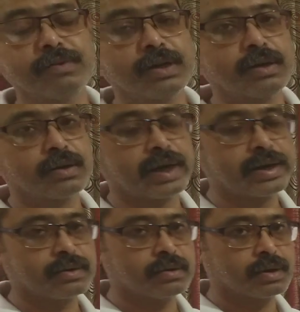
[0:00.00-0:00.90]
will
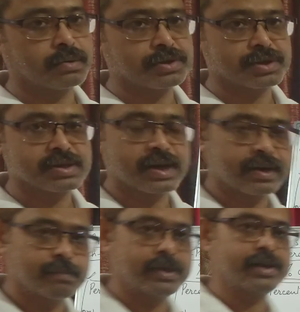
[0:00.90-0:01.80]
write all the questions that
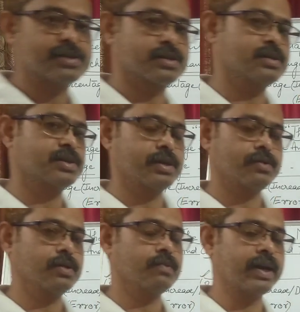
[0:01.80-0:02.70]
have been discussed here
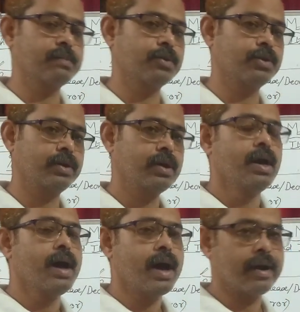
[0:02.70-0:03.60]
on the whiteboard,
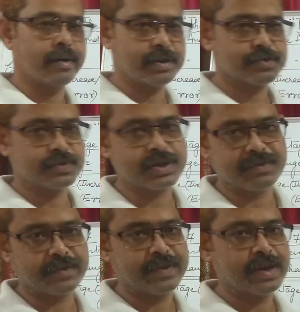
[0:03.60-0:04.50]
and rest
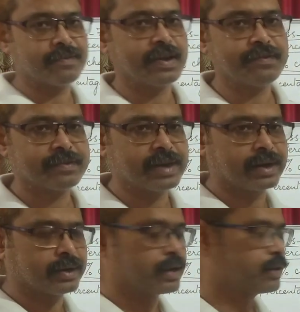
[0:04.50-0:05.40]
whichever we have left
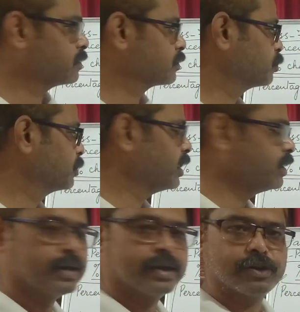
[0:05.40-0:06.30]
that are to be
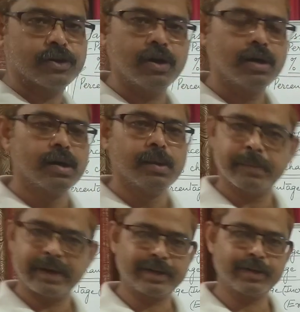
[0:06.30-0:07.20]
done in your
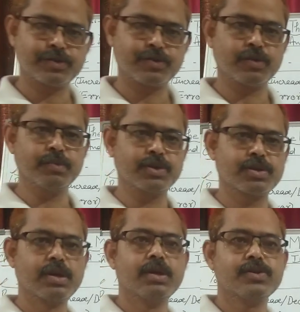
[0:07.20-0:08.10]
practice
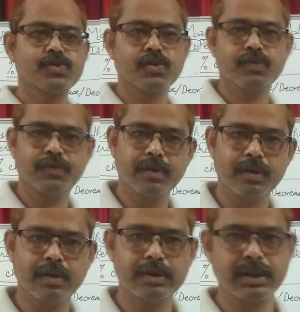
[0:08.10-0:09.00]
notebooks. So
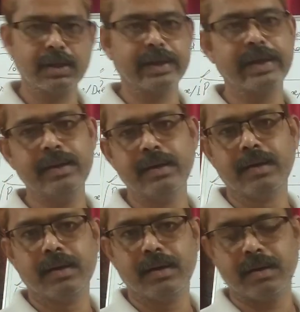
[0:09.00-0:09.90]
for till then,
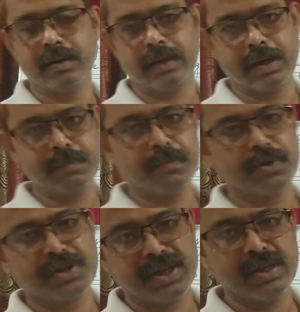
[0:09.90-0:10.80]
keep
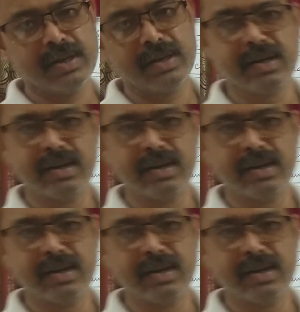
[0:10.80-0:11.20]
watching.